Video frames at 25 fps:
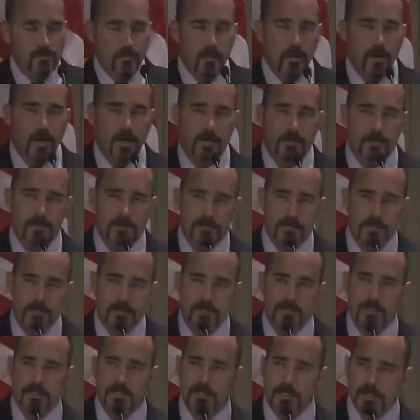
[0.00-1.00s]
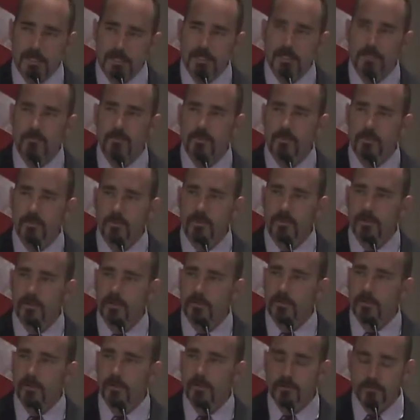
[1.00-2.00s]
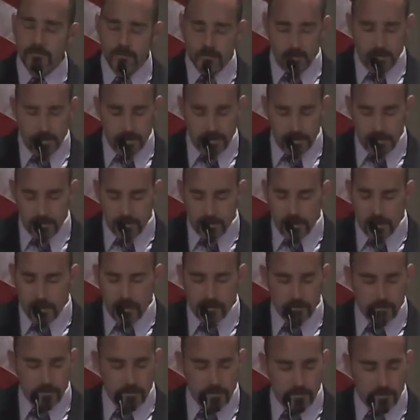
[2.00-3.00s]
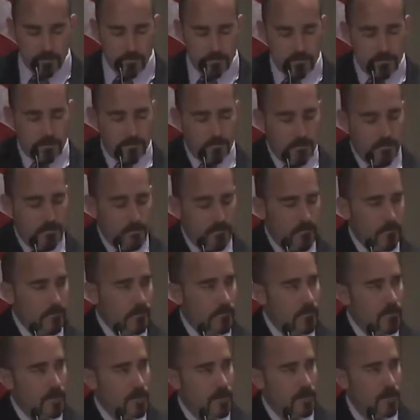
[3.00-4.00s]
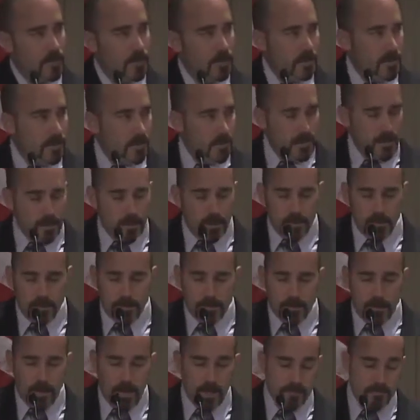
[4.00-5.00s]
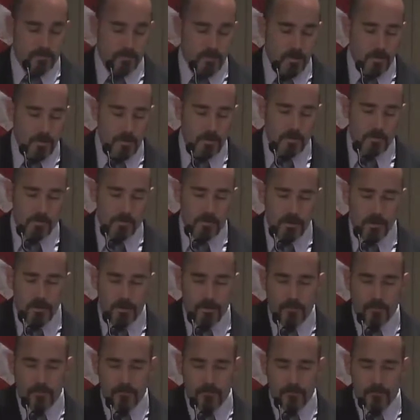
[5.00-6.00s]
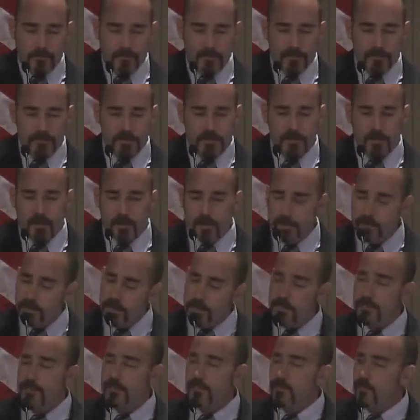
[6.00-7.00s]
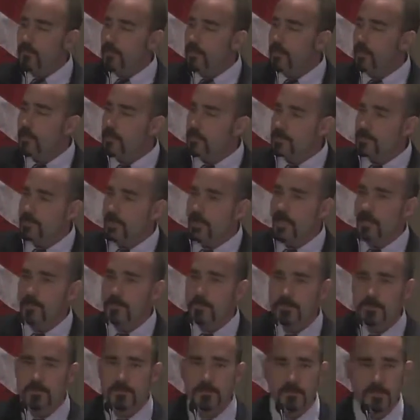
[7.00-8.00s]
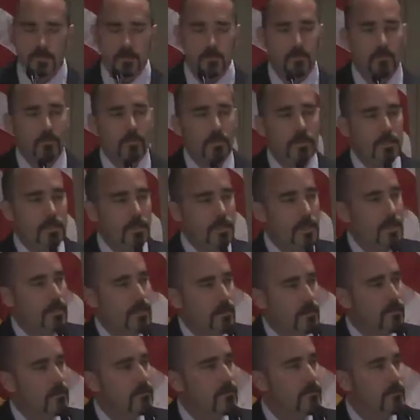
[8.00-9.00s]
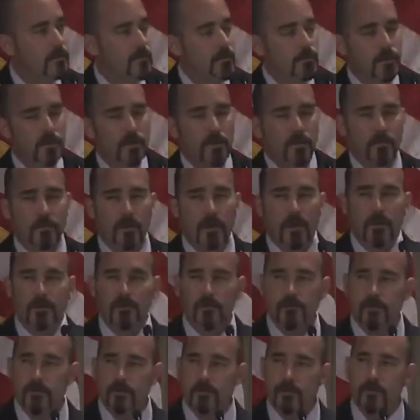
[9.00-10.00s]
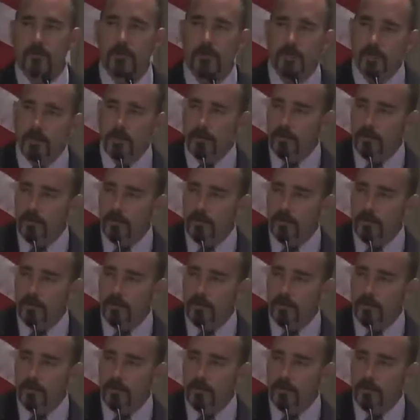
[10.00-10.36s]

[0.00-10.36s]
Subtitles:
of practices that need to be put on the ground to meet these milestones. And then the last part is additional reduction options that will be needed to meet our milestone.